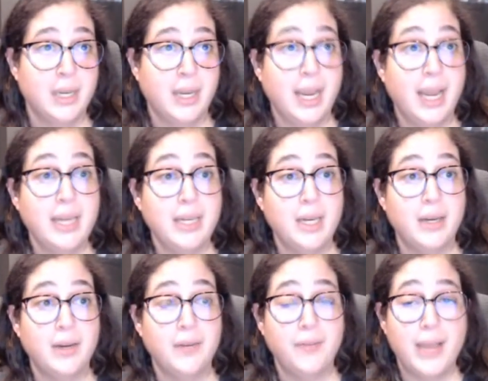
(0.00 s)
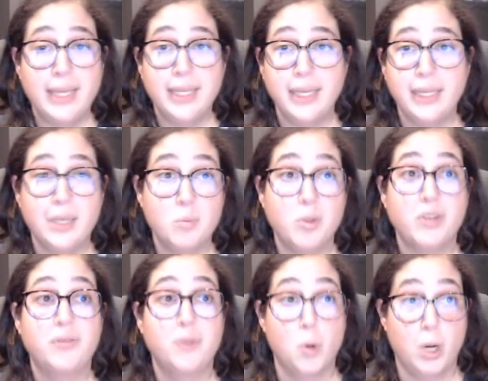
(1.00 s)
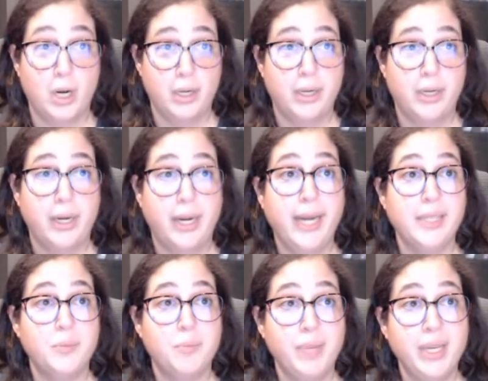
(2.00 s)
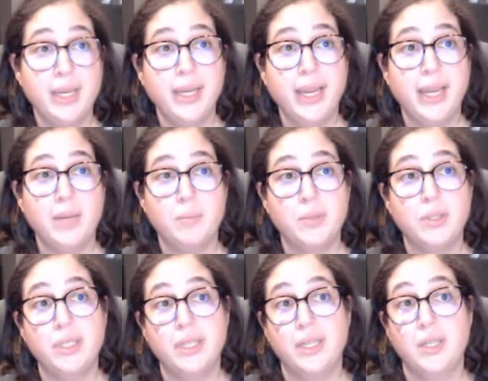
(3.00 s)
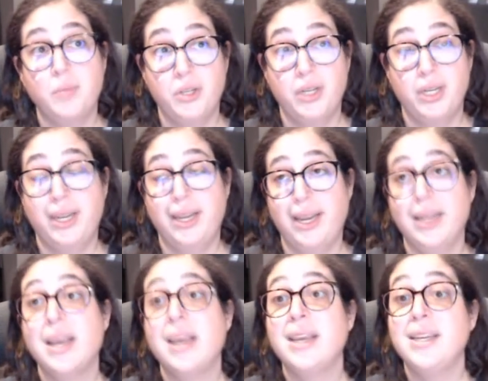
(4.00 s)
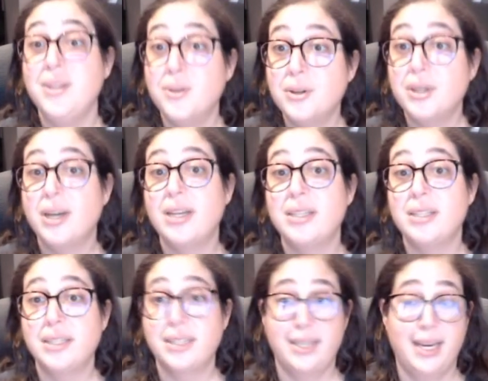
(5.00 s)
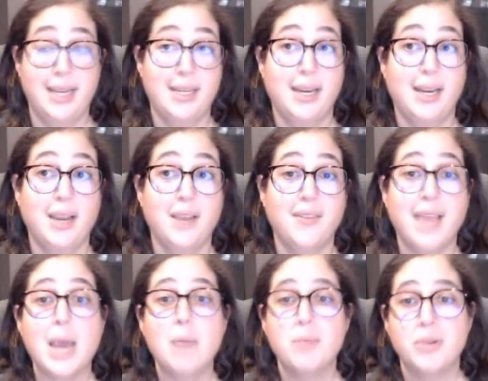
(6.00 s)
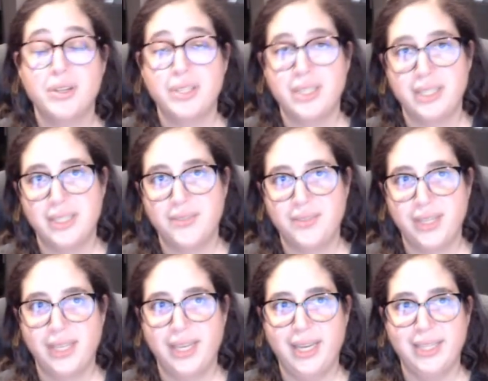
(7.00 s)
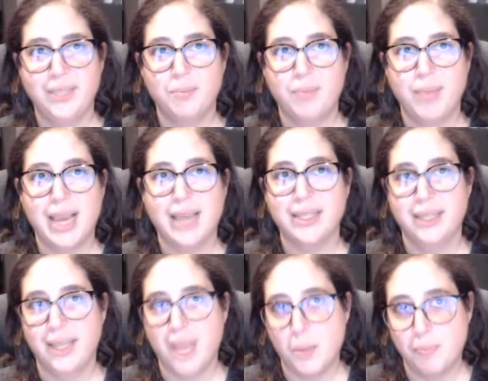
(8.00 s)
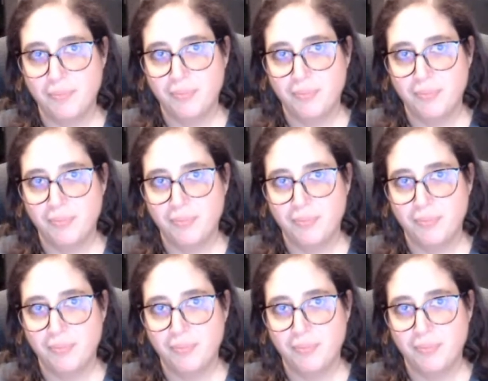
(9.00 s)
And finally, number 4 is being able to communicate your understanding of that person's feelings back to them.